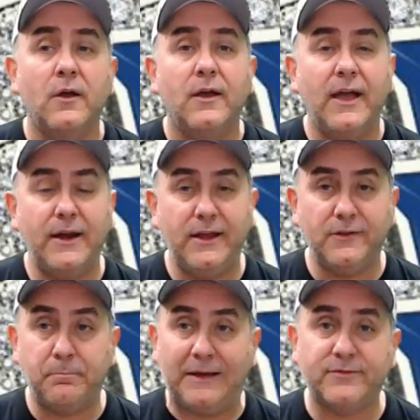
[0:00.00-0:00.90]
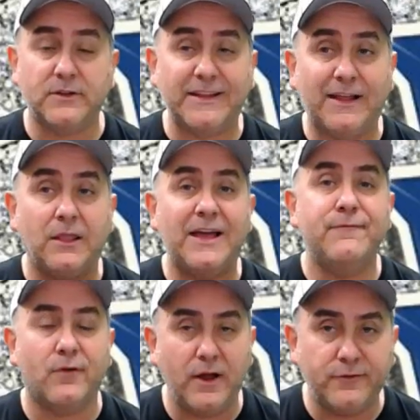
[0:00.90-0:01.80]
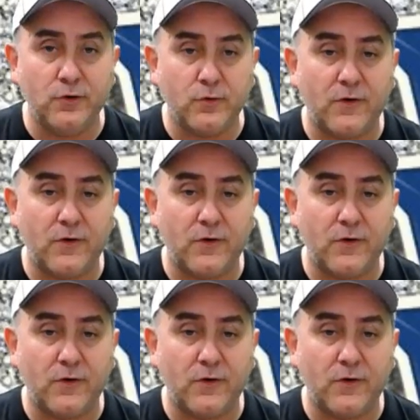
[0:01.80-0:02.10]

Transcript: And he is basically a lifer at Duke.